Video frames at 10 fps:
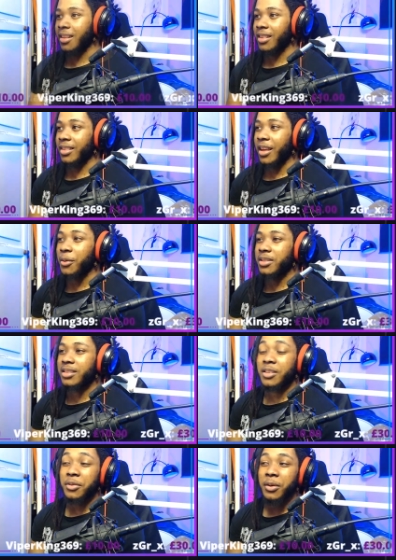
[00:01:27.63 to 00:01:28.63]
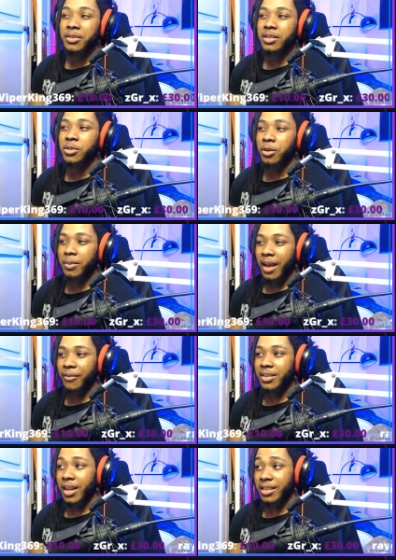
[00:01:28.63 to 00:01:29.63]
there wasn't so there was this tournament
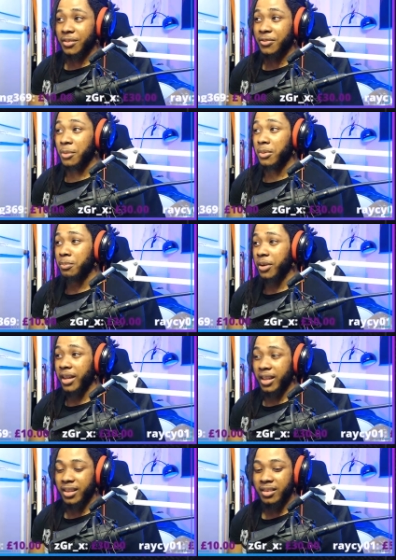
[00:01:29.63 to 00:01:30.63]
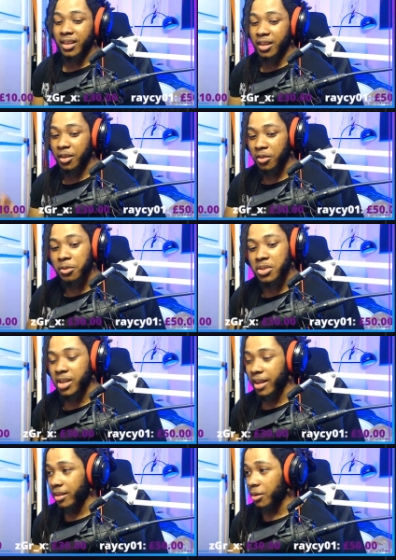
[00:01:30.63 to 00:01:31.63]
advertiser someone put it in in a group
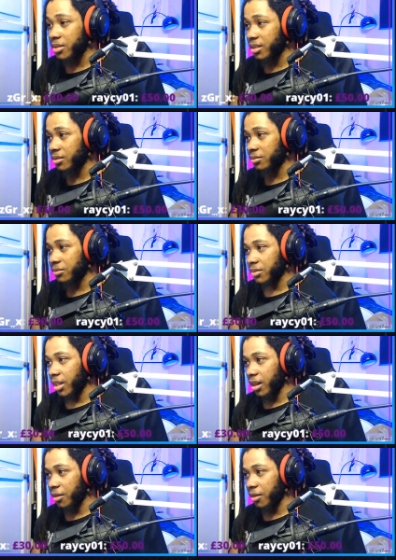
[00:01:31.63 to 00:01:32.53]
chat that i was in uh,